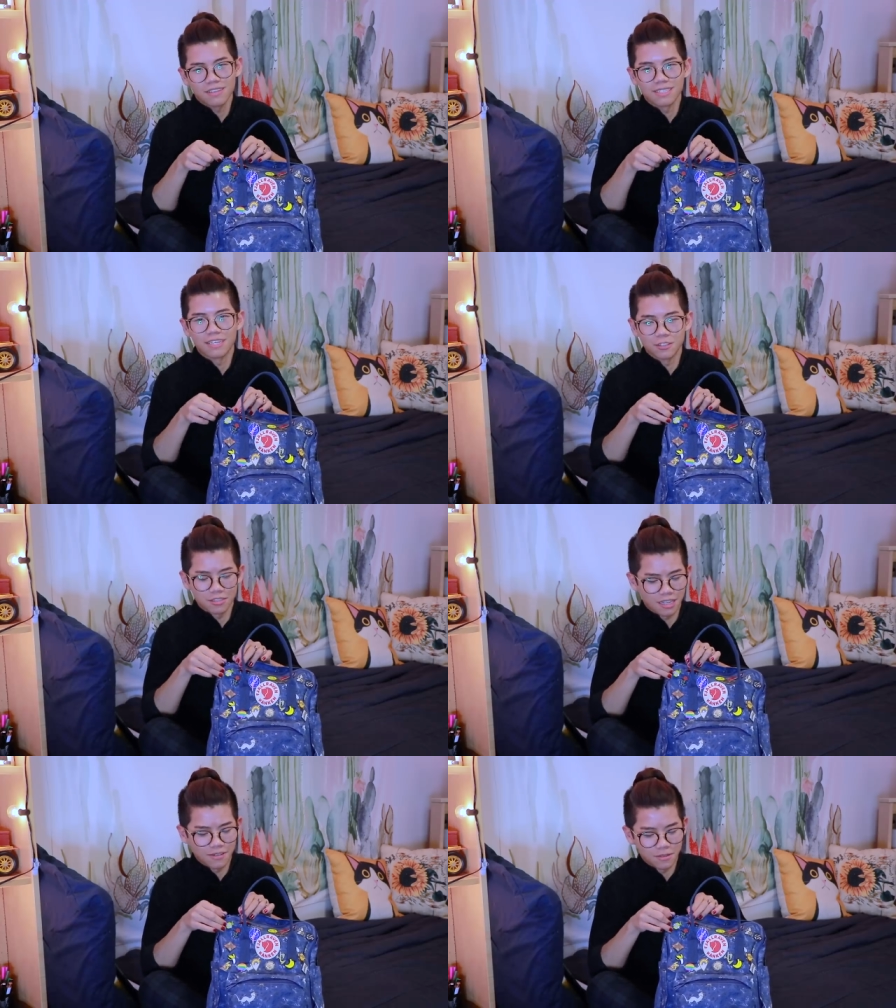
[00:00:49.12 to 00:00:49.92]

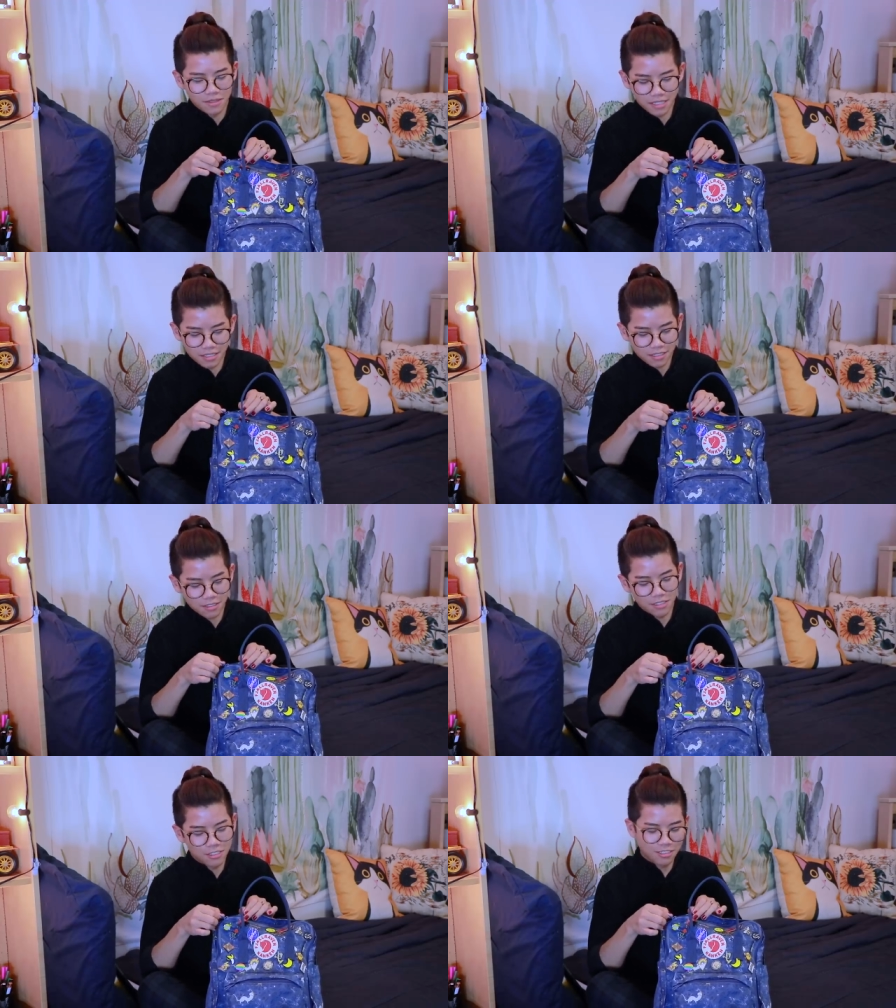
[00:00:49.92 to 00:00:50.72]
essentials that everyone needs.
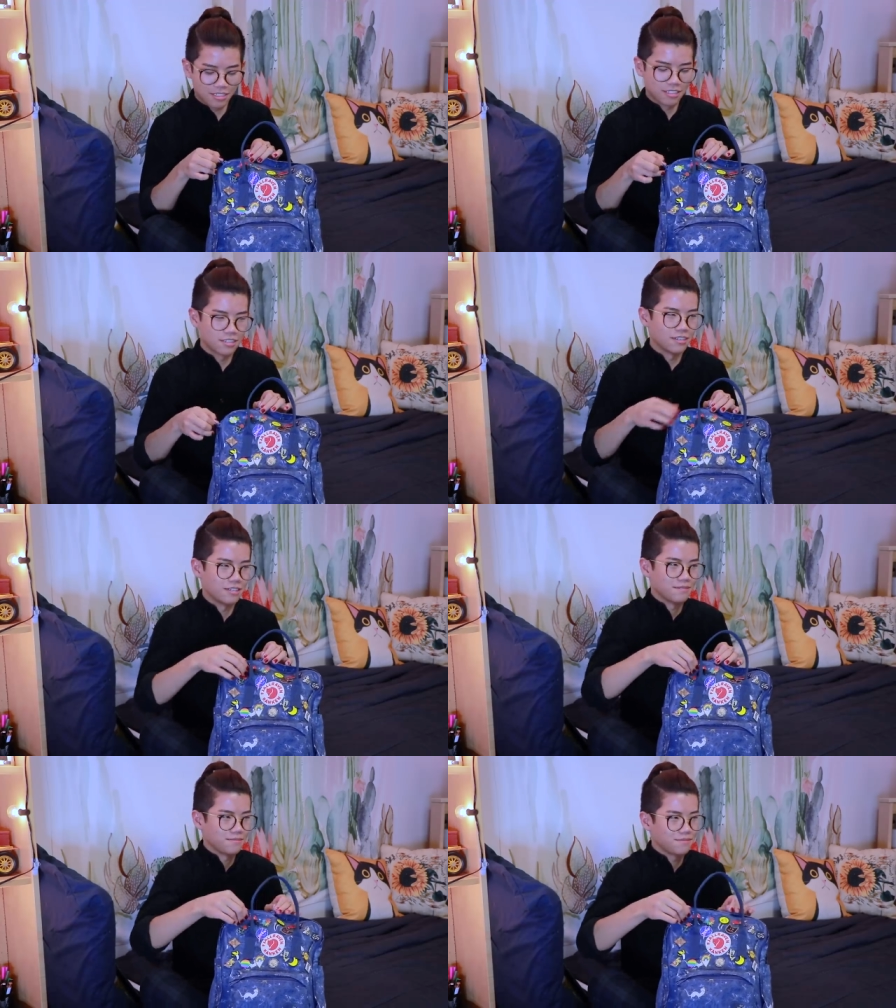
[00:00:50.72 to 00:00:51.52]
So let's just get started.
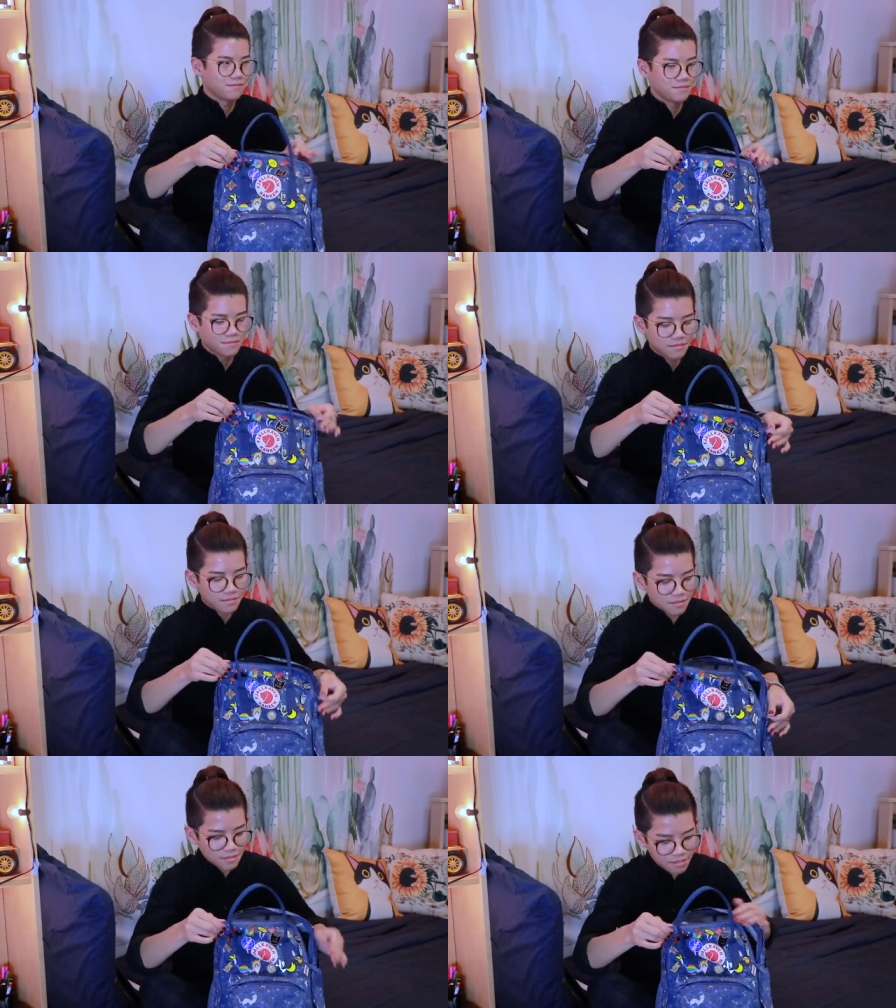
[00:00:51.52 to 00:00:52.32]

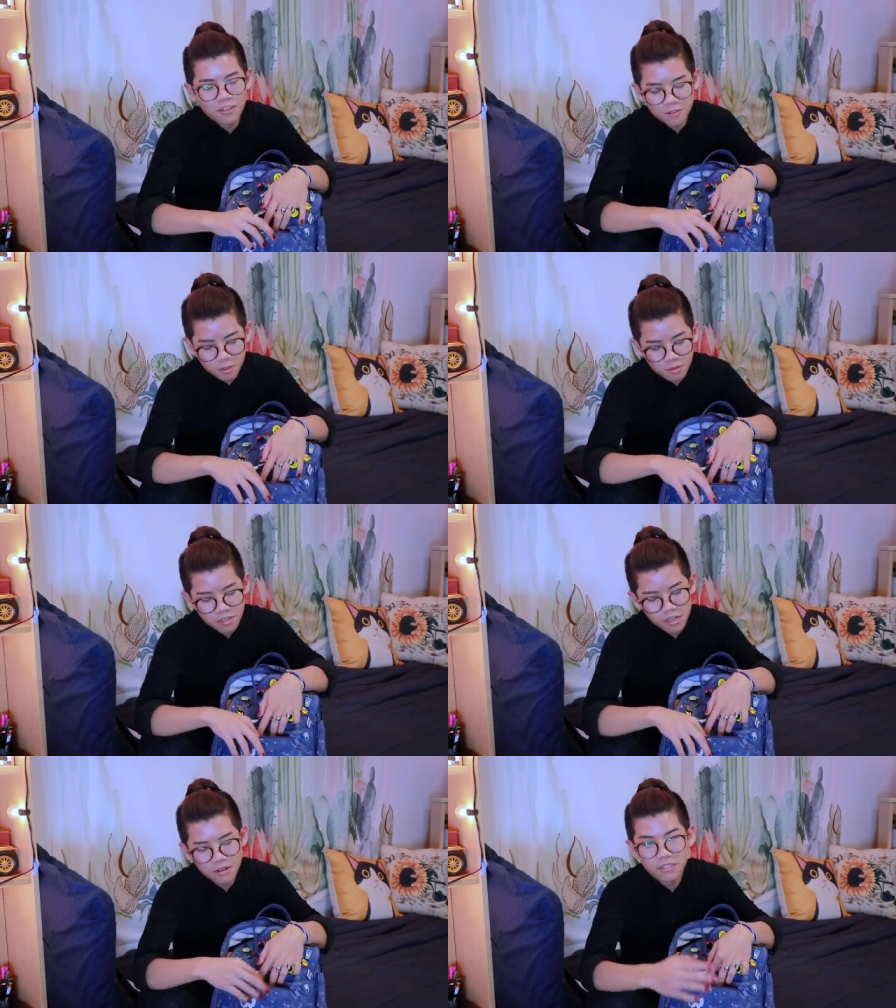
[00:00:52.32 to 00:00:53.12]
So first we're
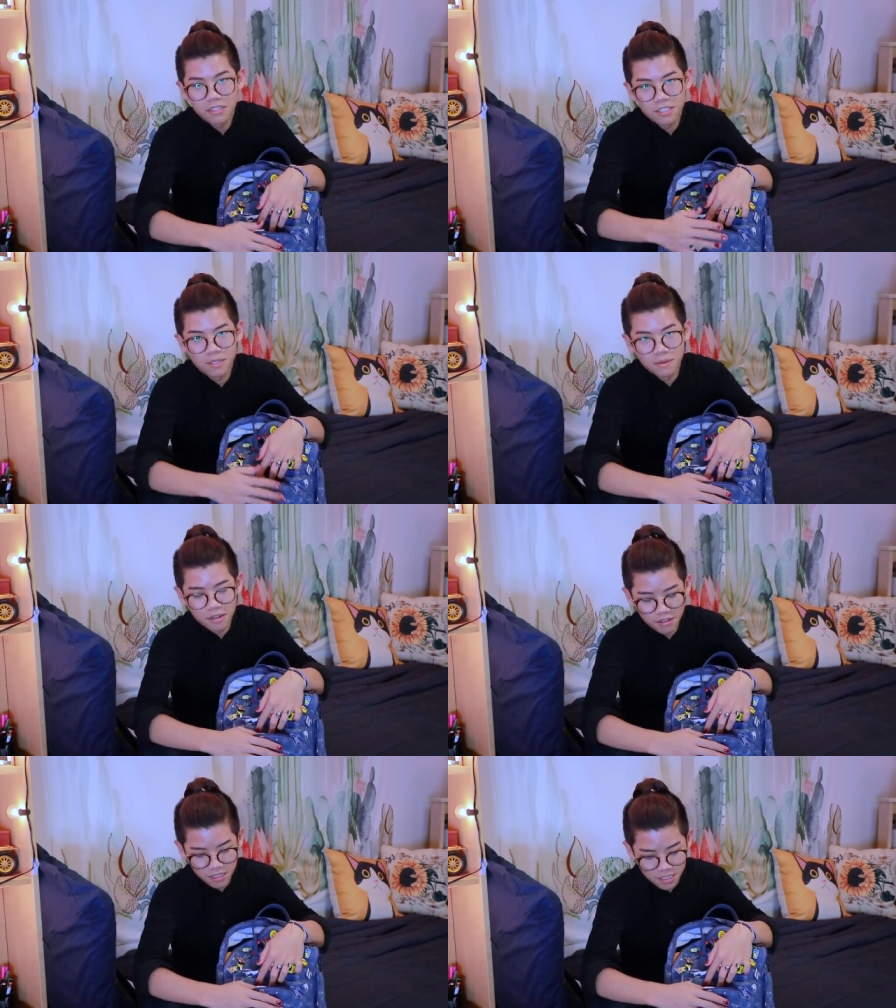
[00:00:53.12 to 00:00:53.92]
gonna go into the
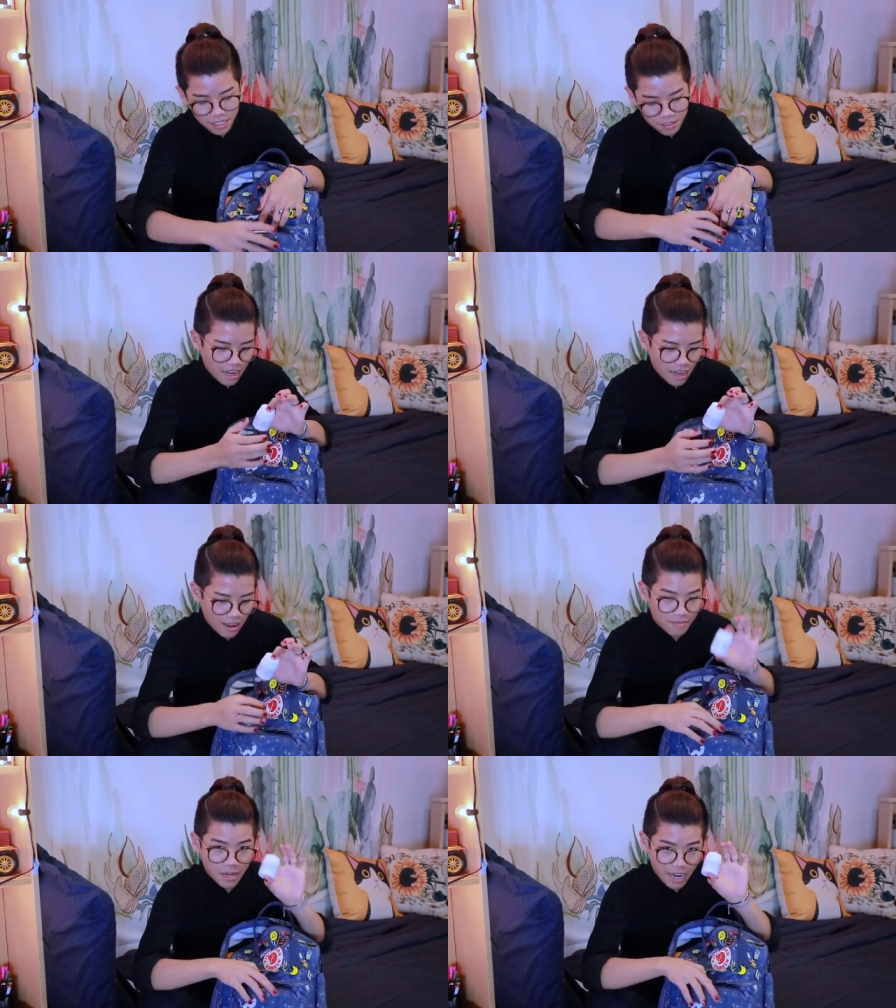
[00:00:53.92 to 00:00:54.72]
small container. I
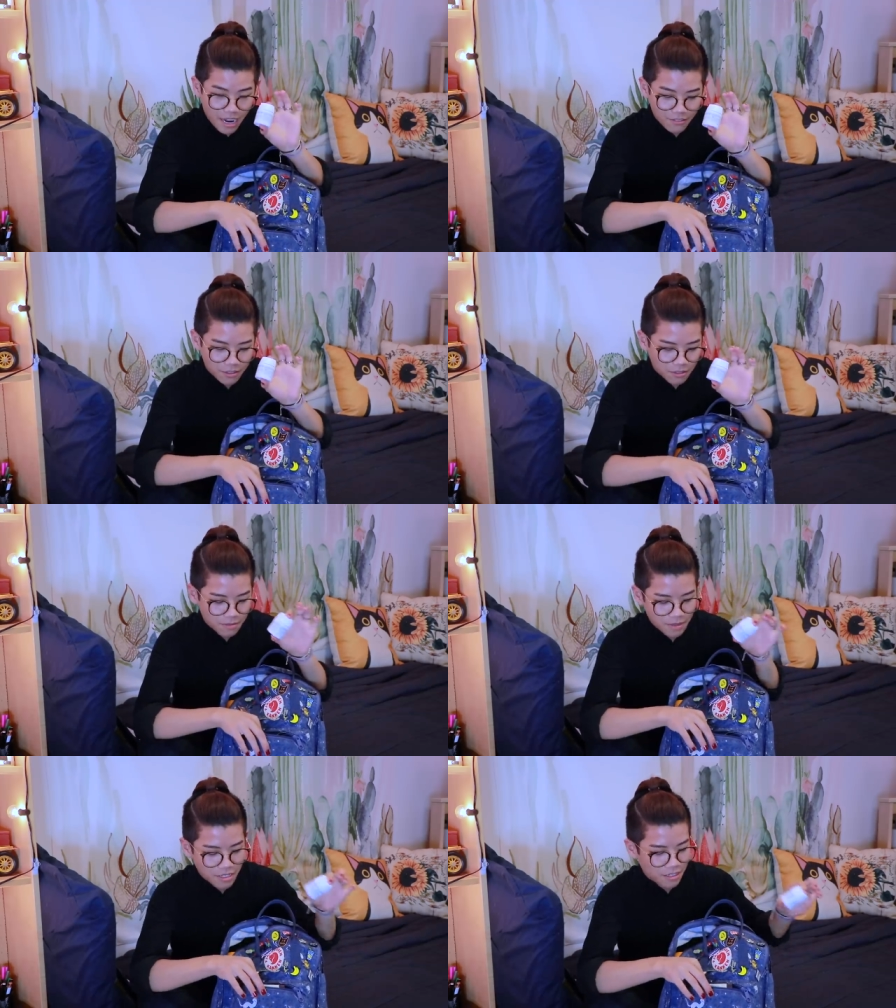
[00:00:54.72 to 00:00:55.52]
have my Advil
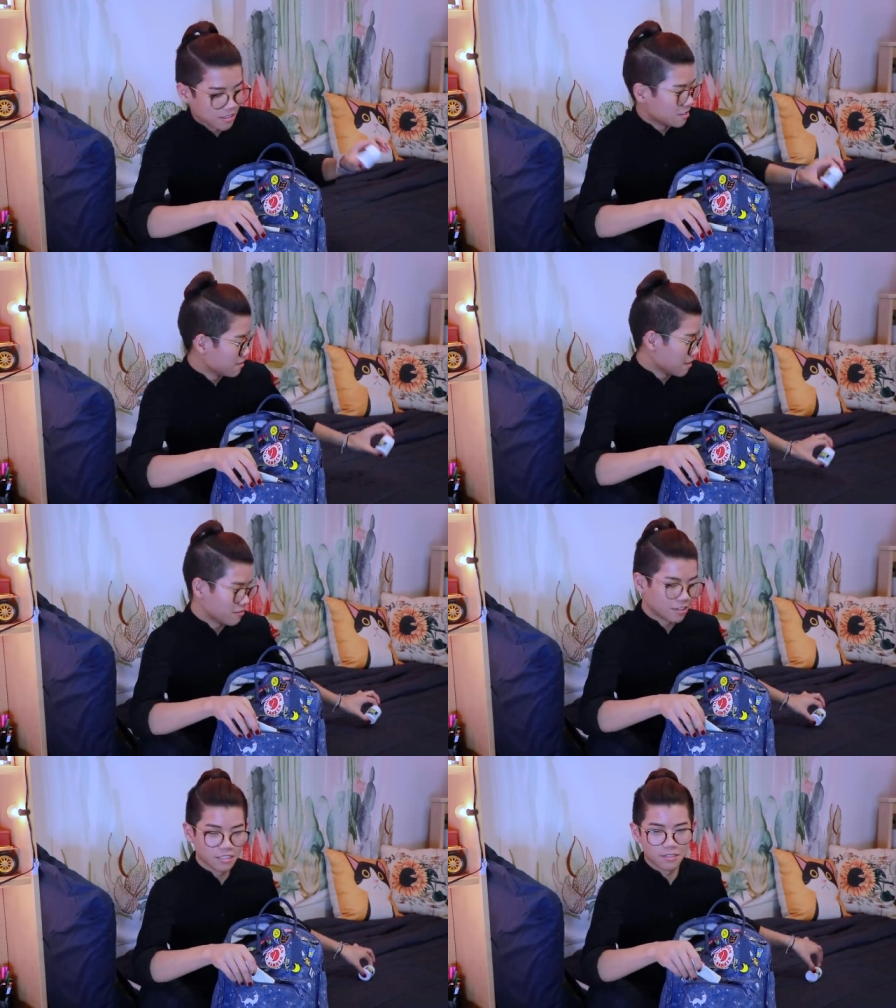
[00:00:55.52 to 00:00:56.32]
because my
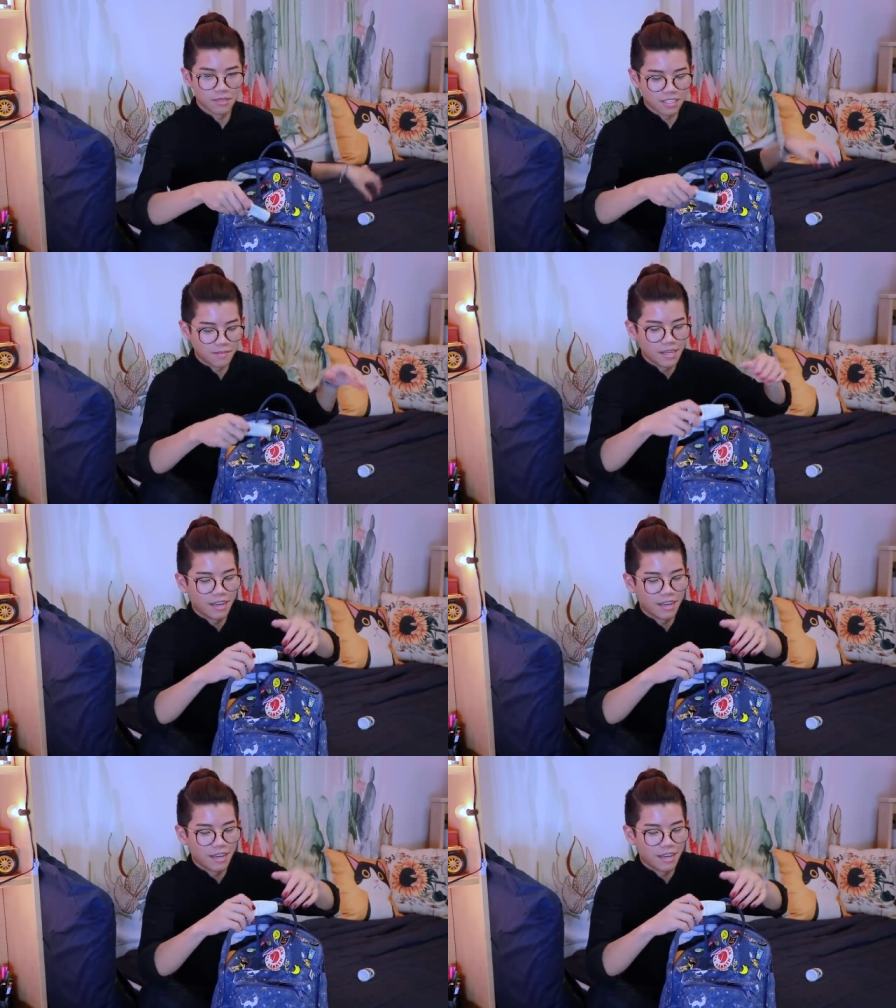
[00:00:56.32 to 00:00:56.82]
friends always give me